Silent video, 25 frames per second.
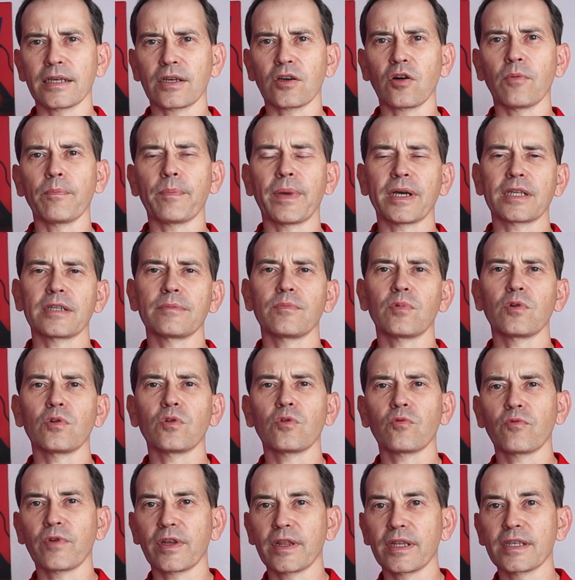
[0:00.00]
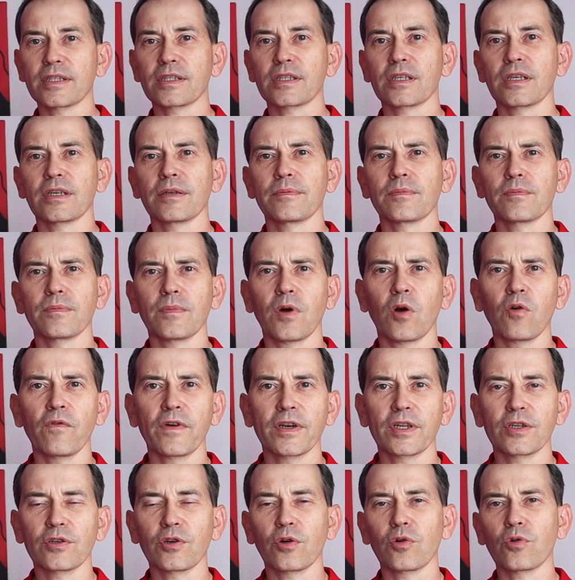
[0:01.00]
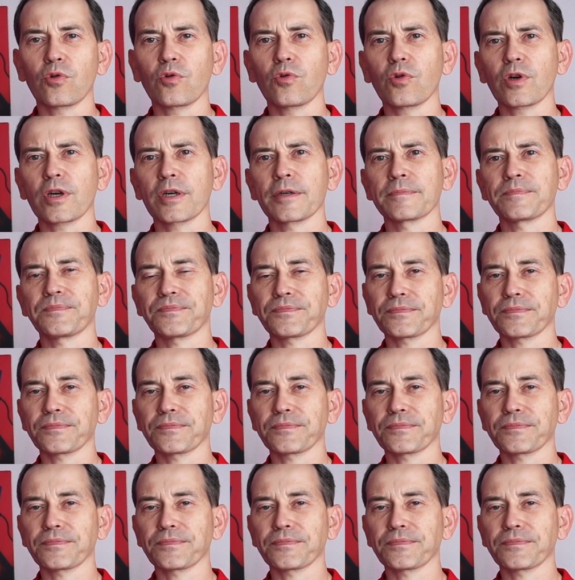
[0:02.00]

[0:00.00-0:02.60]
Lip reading: compatible with this over-the-door hook.